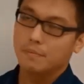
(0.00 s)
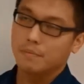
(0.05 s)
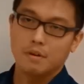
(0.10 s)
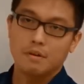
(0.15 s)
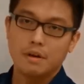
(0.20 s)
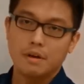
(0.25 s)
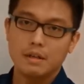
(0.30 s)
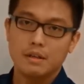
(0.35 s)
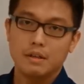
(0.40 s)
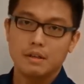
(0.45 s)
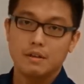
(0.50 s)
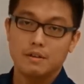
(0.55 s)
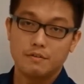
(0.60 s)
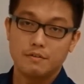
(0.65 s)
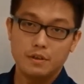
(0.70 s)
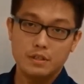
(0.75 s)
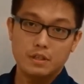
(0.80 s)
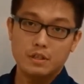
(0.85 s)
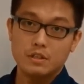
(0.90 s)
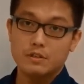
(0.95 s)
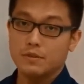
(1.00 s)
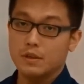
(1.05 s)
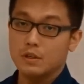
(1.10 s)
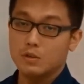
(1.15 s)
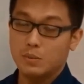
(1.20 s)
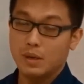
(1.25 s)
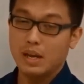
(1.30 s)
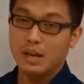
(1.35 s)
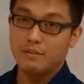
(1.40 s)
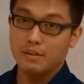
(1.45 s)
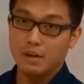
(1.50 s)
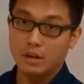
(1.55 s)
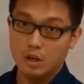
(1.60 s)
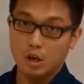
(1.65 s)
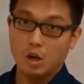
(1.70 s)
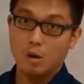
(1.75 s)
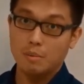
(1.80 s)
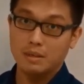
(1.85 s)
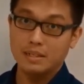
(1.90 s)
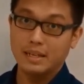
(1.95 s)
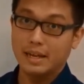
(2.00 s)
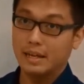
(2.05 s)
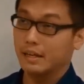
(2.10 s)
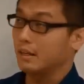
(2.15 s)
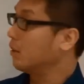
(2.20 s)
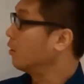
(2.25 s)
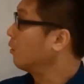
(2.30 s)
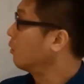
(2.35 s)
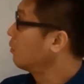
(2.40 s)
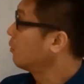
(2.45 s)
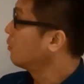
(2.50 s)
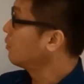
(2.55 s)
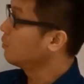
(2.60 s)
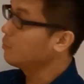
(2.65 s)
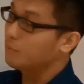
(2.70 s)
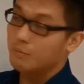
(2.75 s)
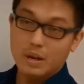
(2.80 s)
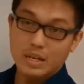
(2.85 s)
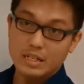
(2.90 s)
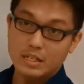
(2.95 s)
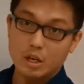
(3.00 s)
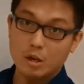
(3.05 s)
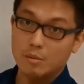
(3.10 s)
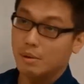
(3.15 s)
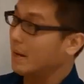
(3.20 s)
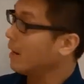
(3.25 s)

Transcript: right? First things first, we have a common angle. Where's the common